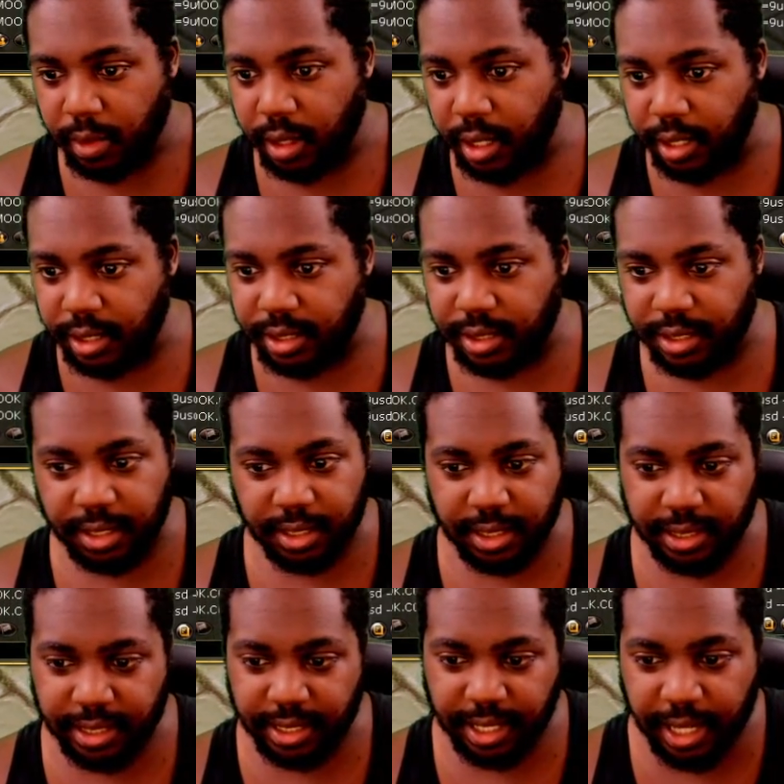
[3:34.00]

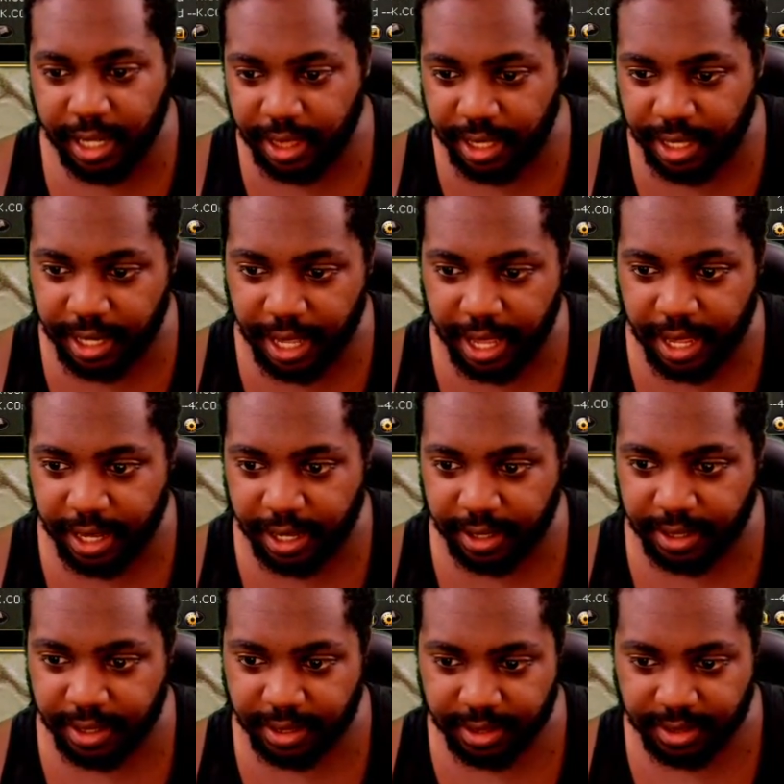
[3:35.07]
Easter, and then
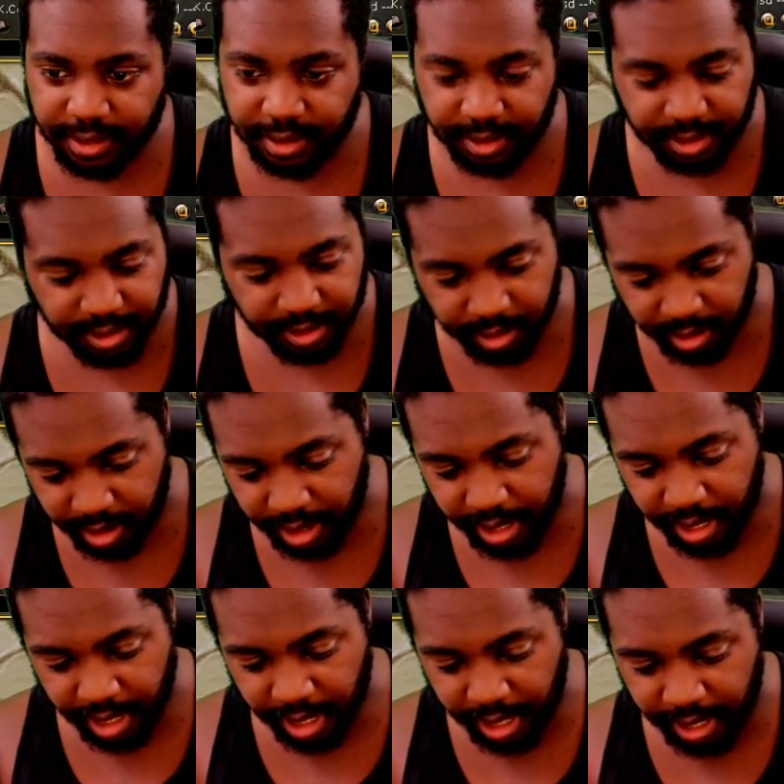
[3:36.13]
egg. So
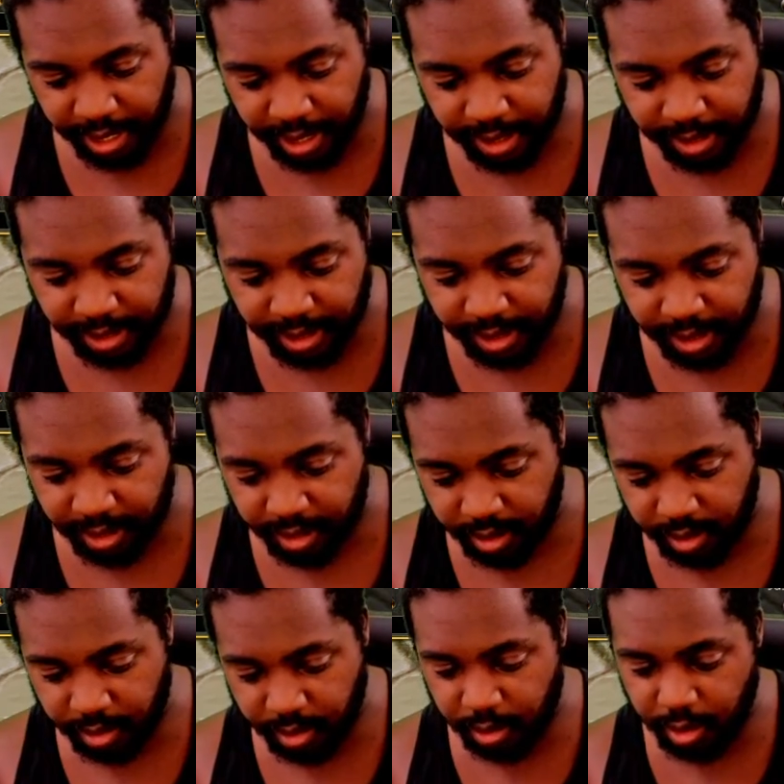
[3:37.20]
egg
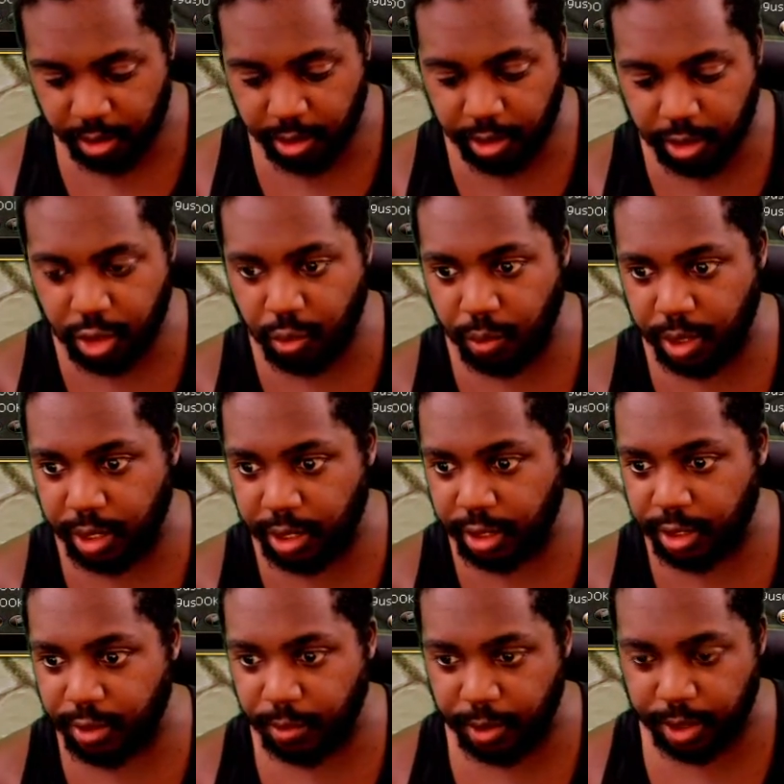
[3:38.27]

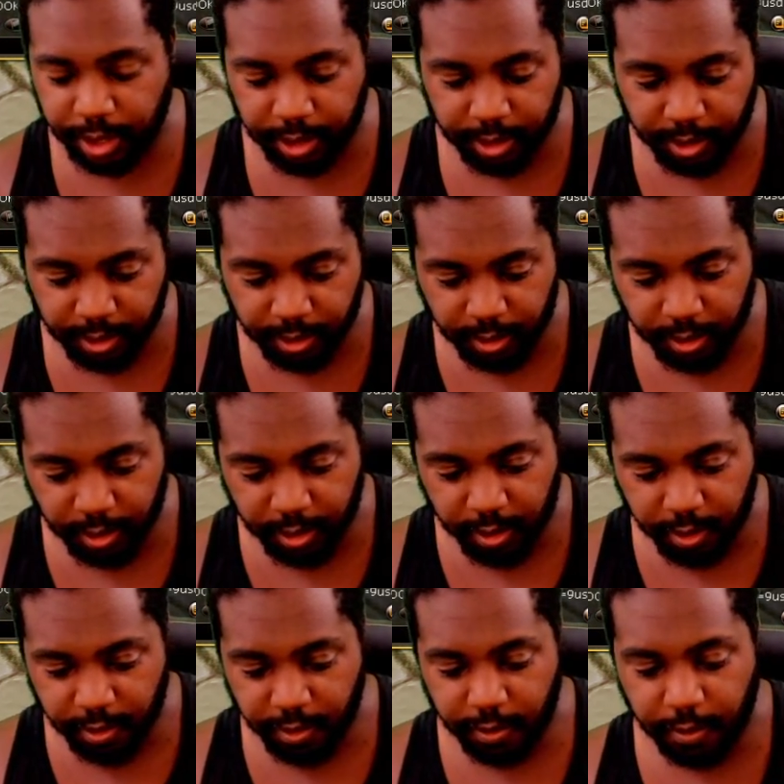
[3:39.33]
2020
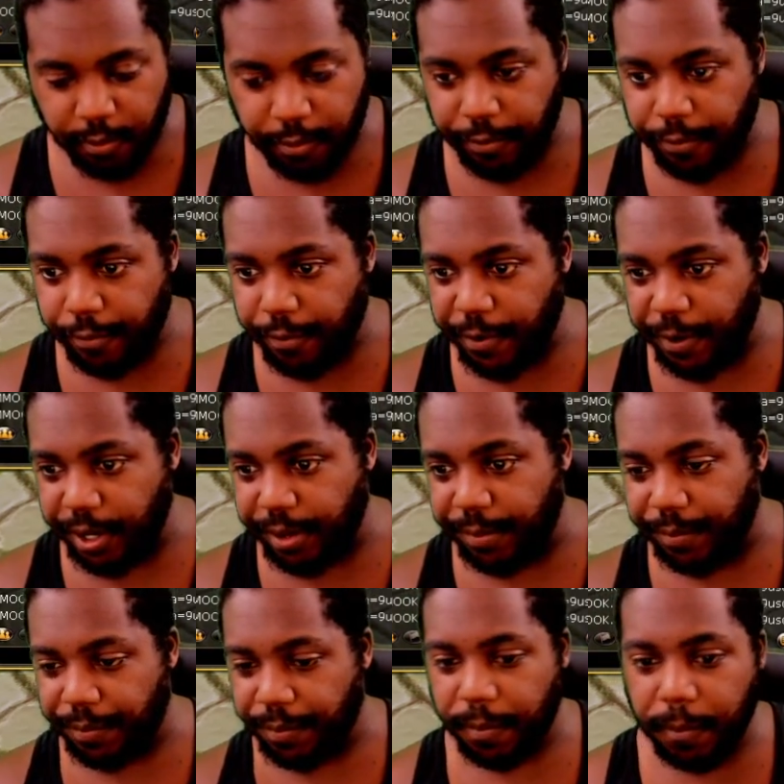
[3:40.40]
free.
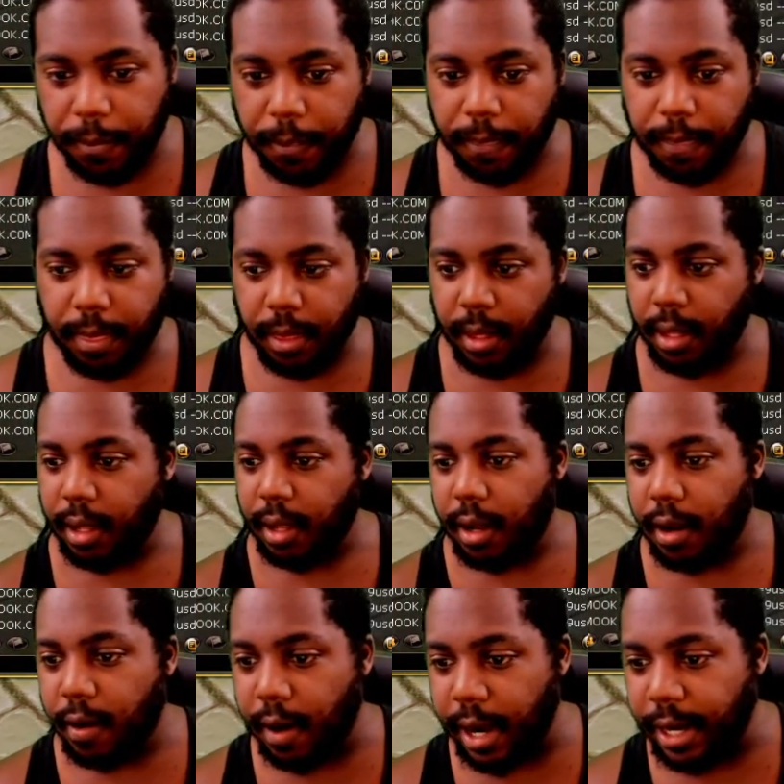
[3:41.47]

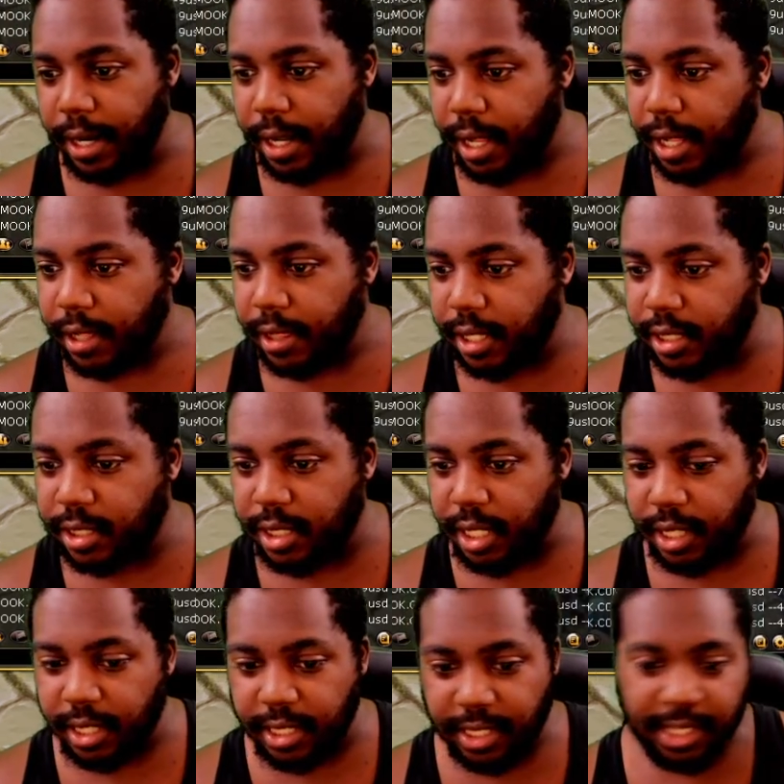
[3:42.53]
All right. This
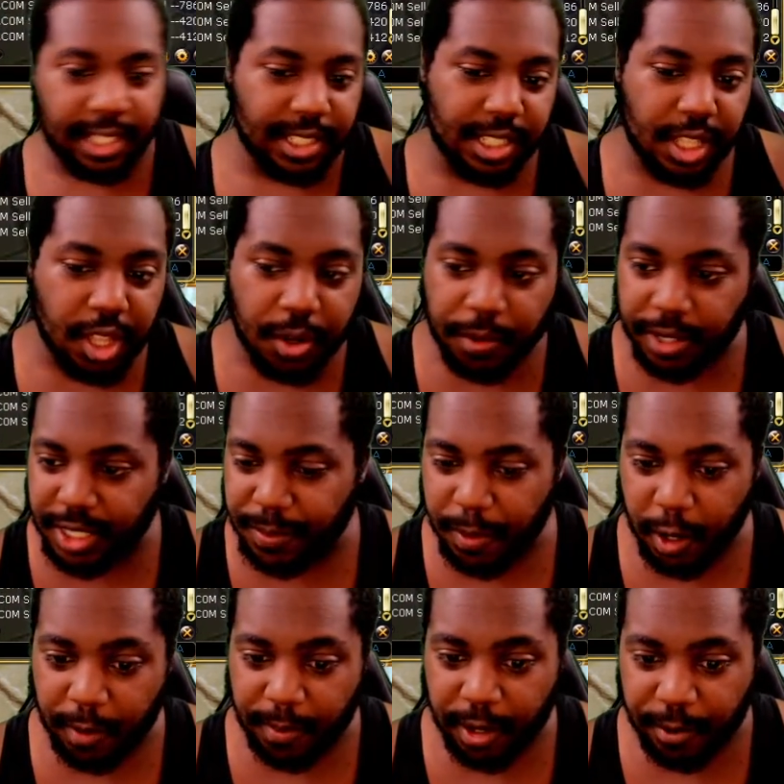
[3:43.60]
little
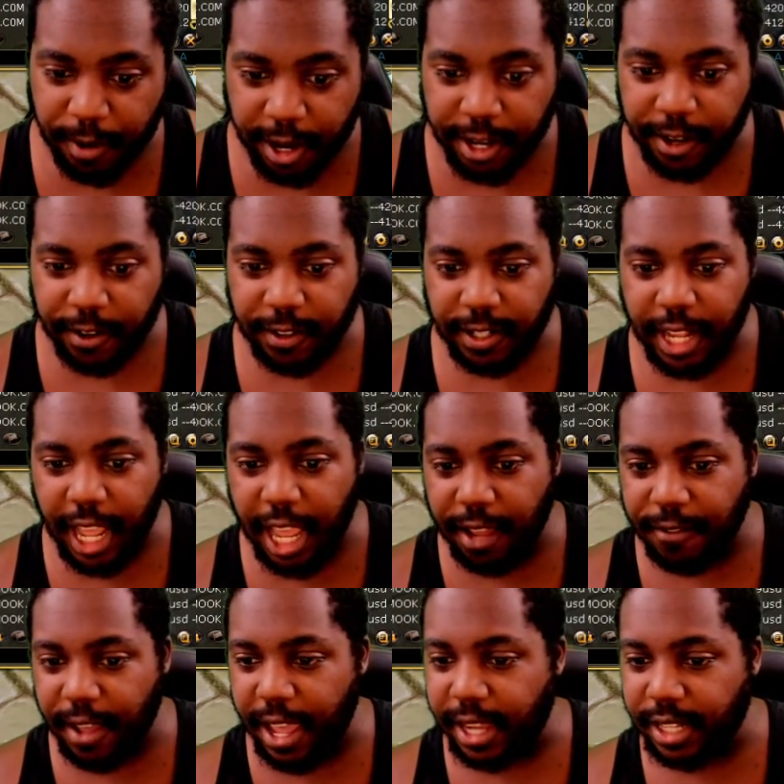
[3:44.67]
experiment right here,
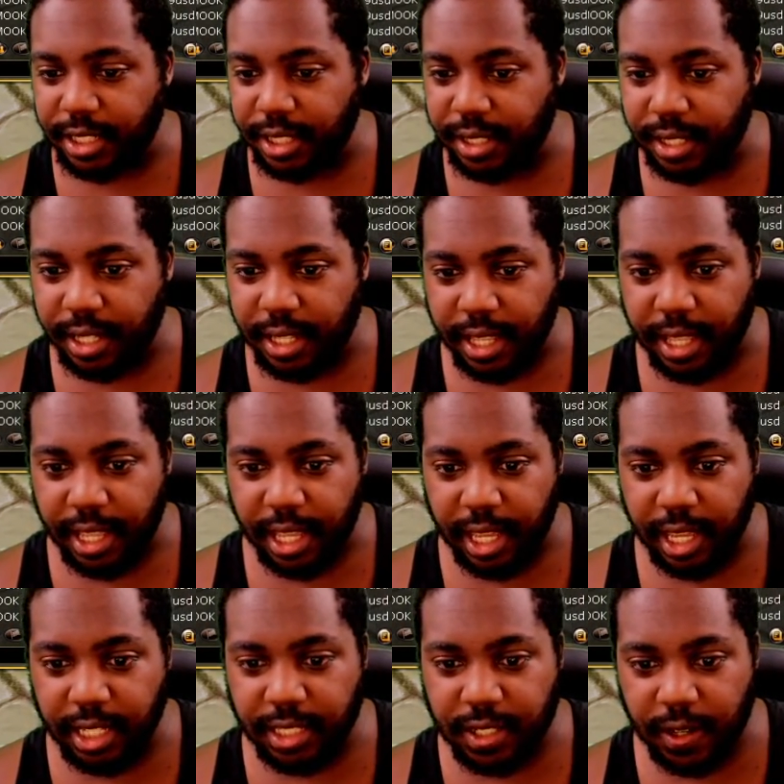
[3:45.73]
live action,
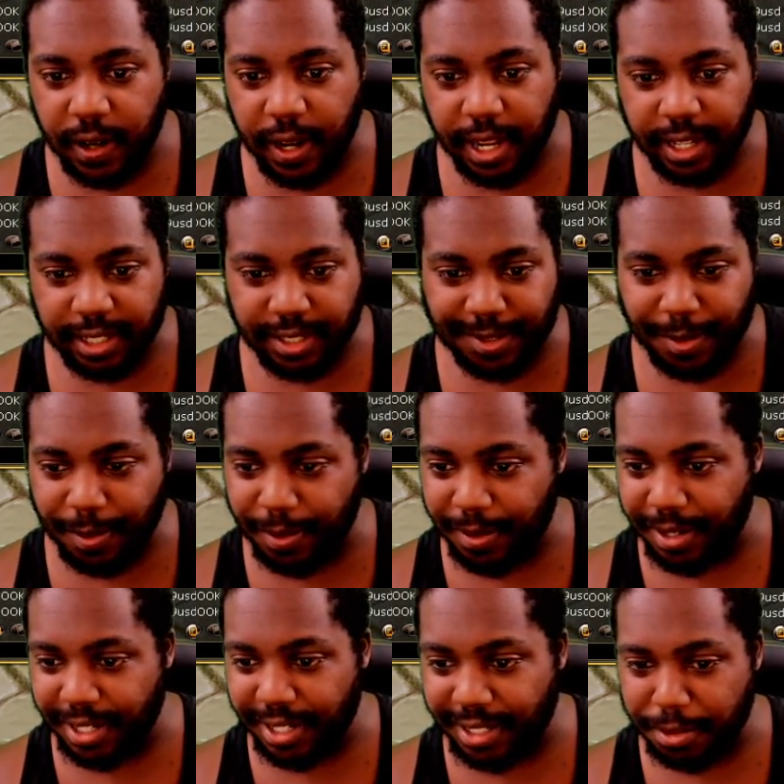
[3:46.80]
Easter egg
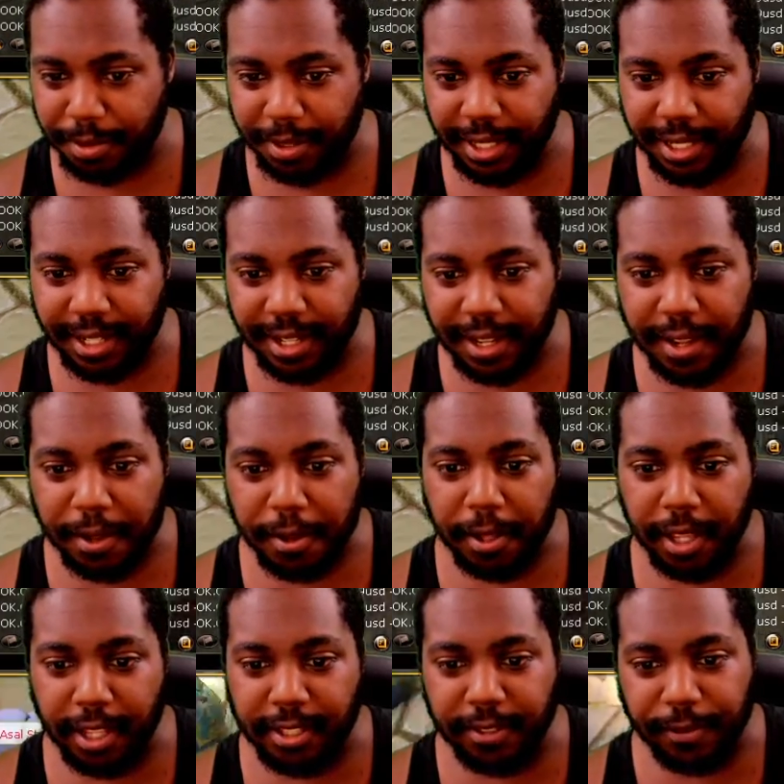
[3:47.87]
2020.
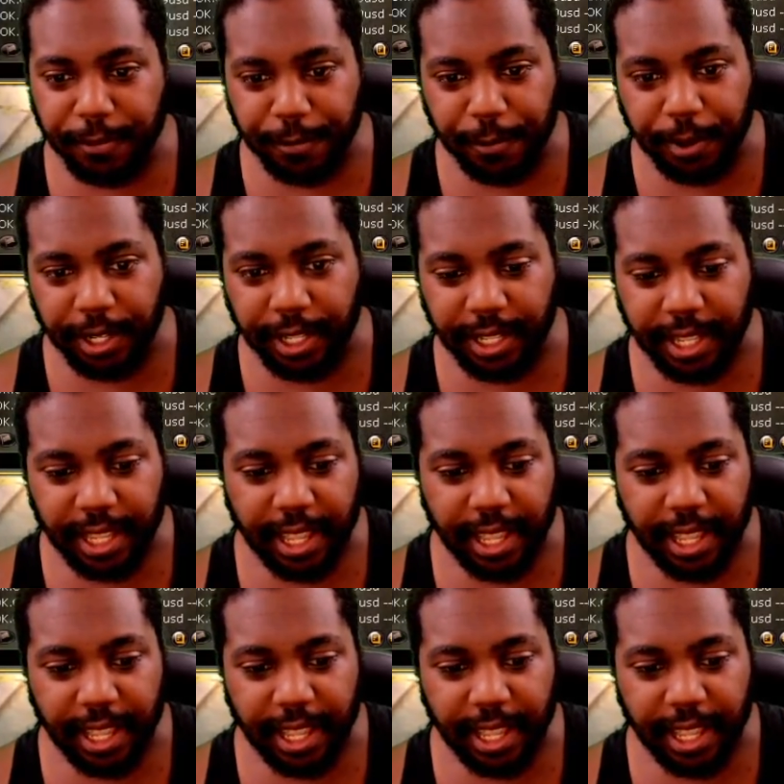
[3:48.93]
It's free.